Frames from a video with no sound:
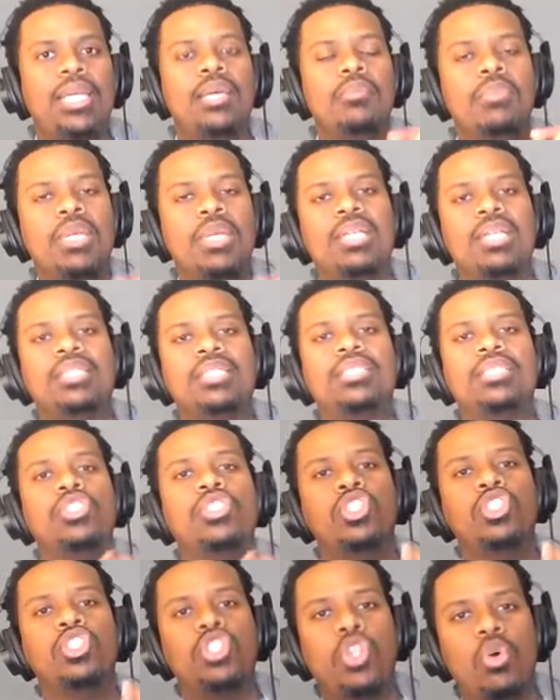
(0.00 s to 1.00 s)
because there's
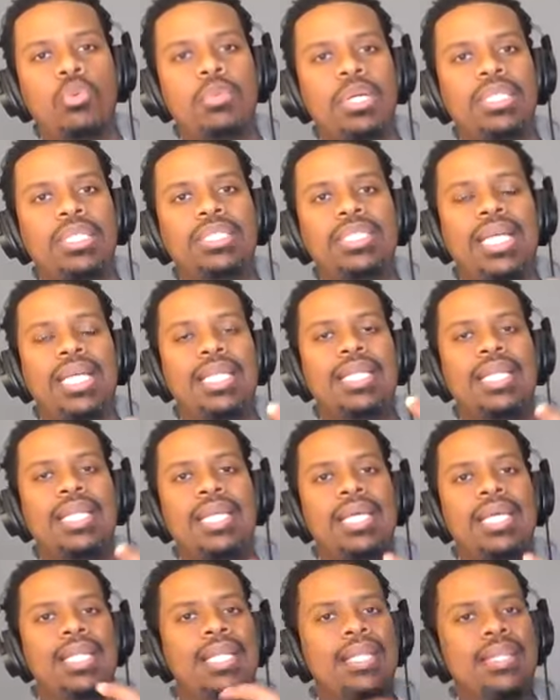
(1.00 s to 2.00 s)
so much that
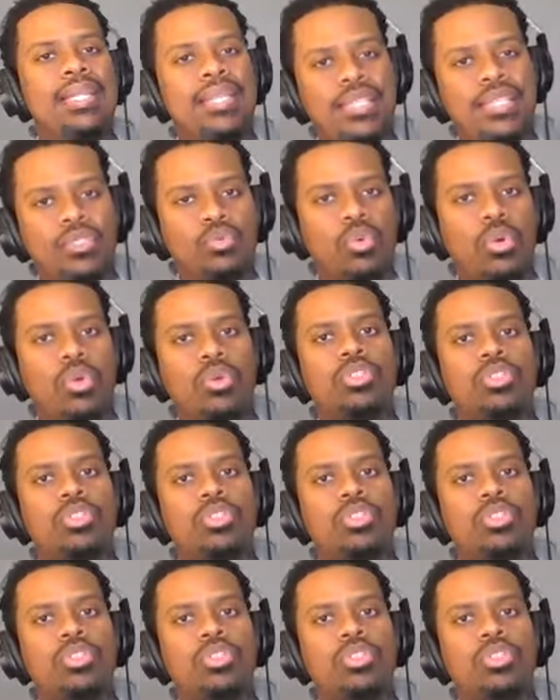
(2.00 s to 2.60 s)
this role,